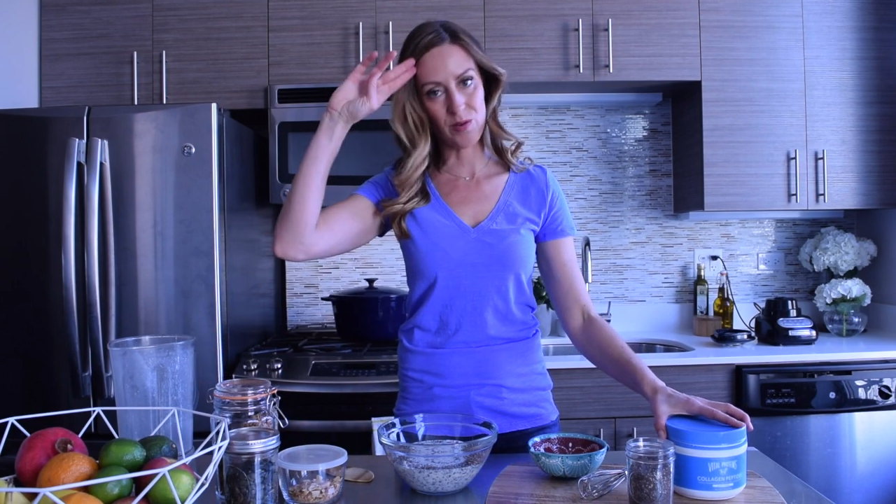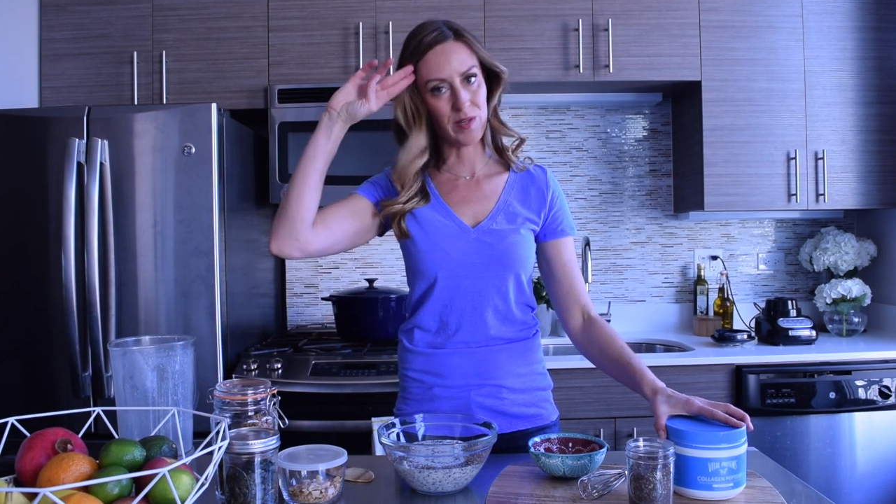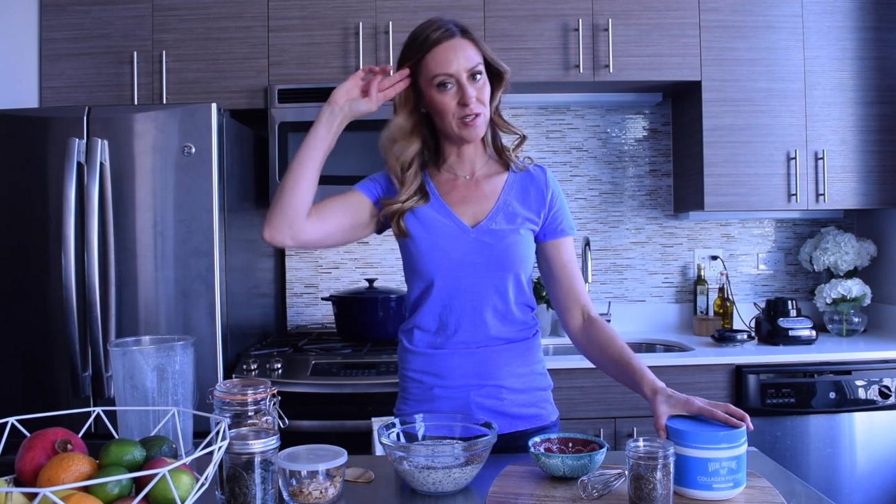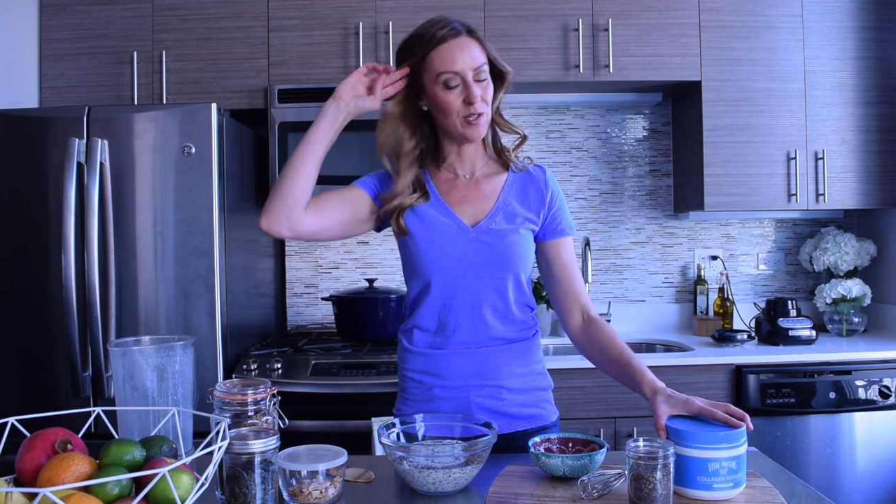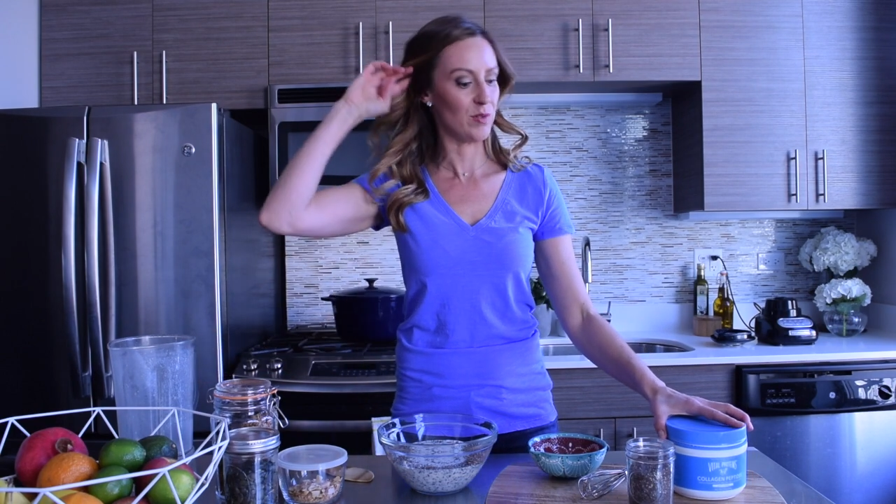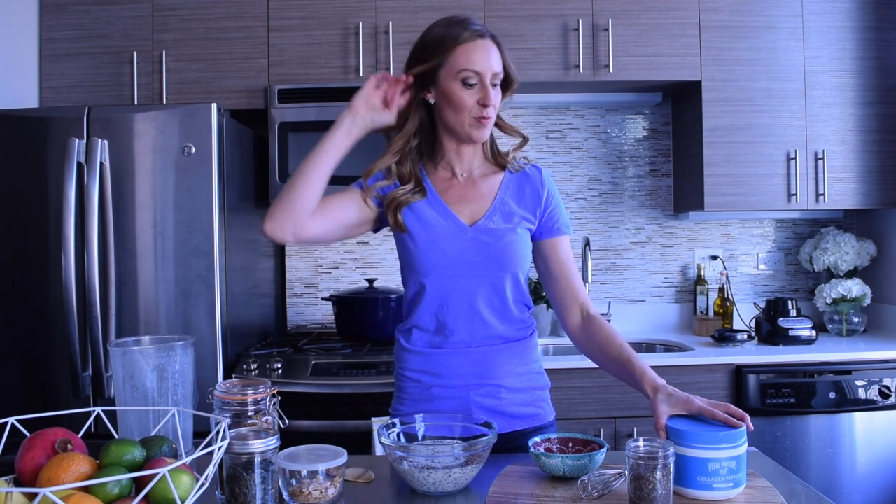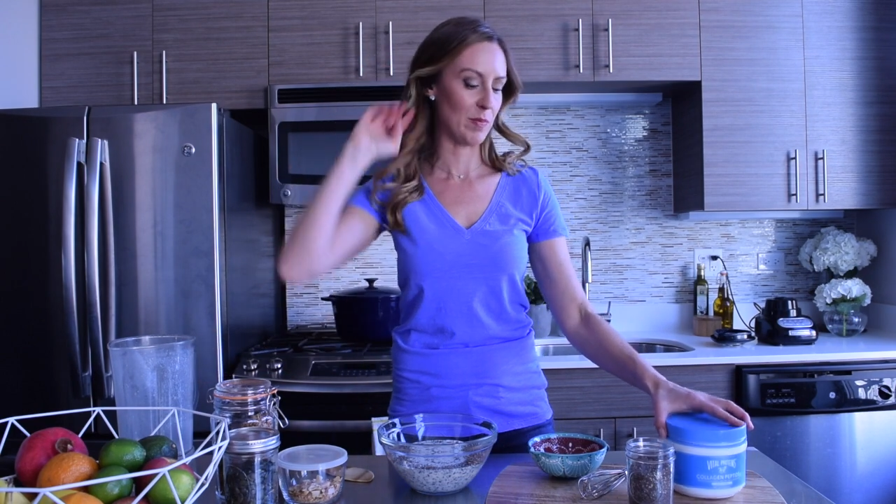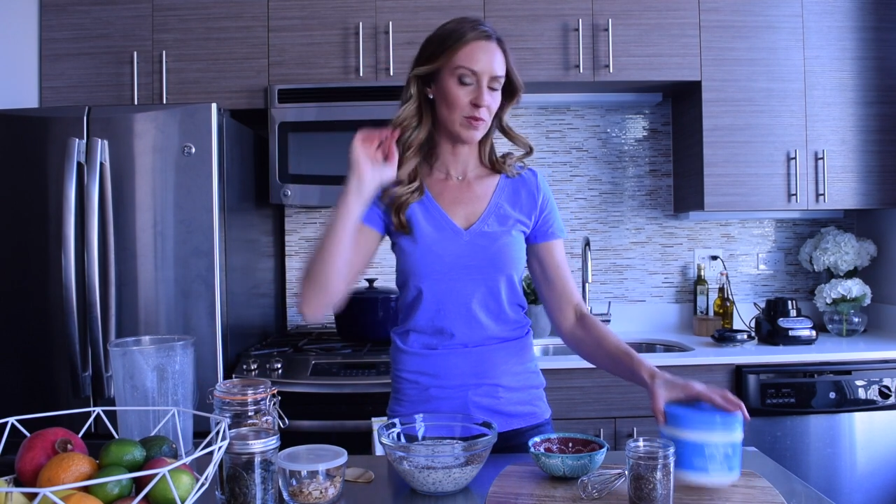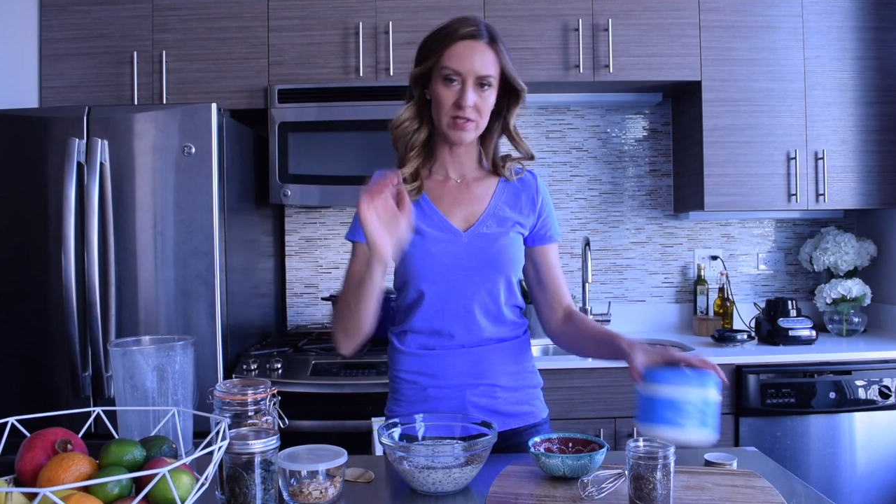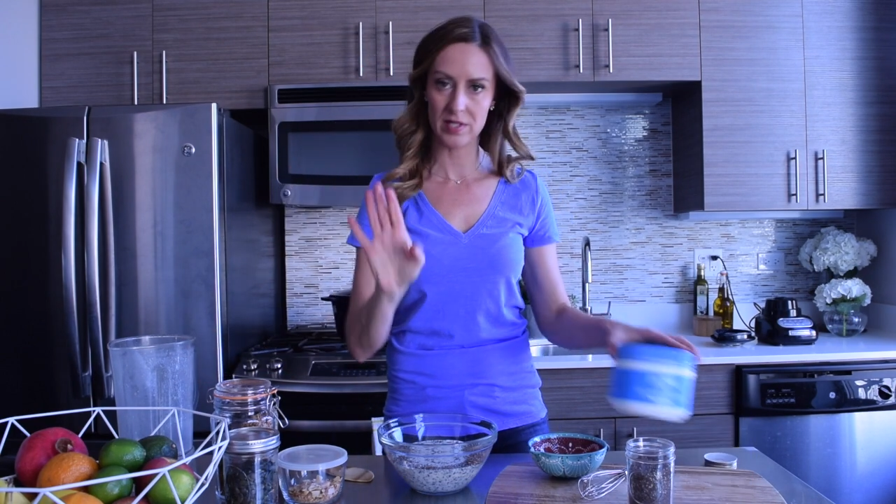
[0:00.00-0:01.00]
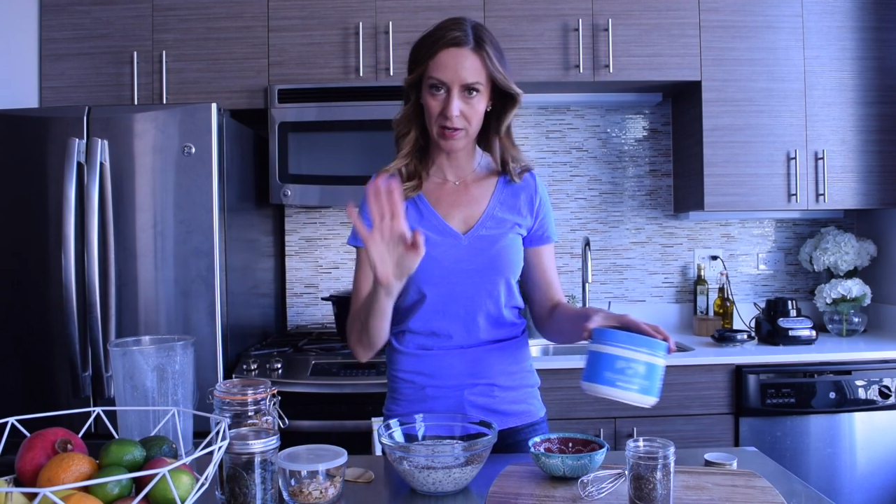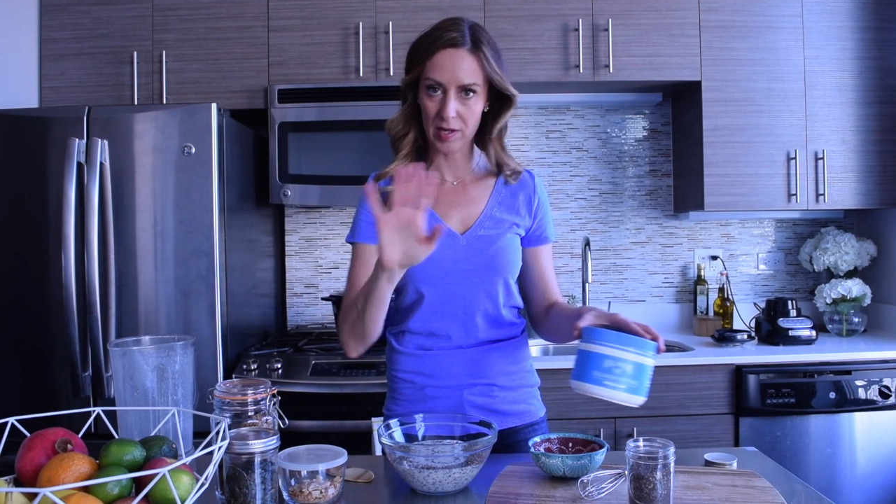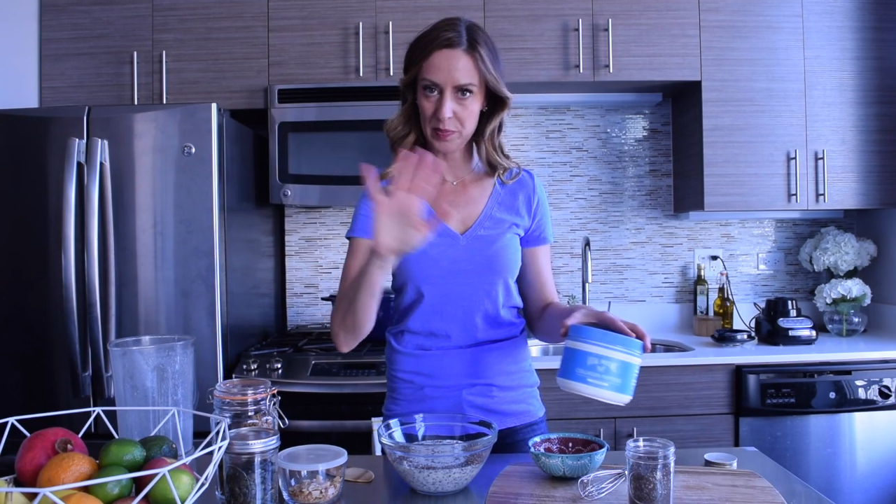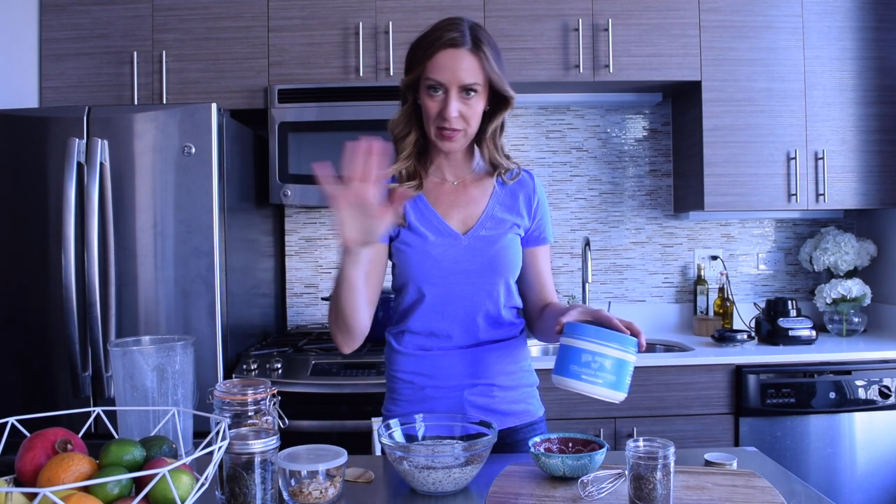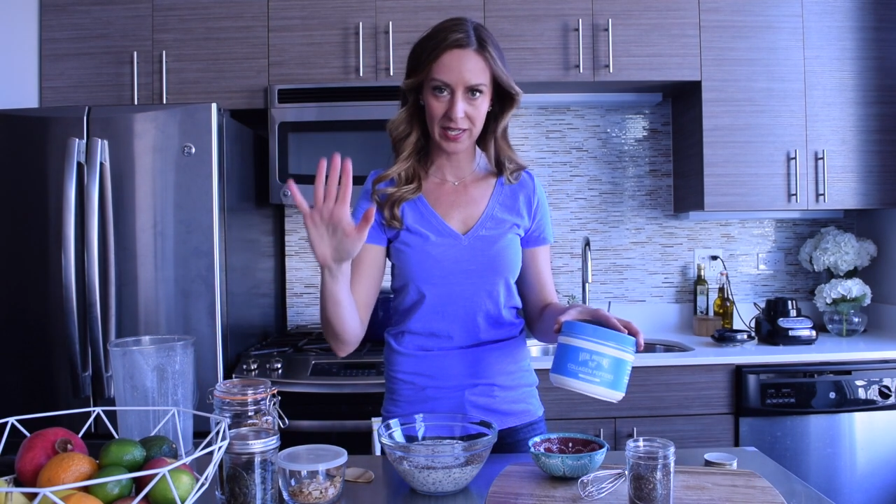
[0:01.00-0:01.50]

you can use maple syrup,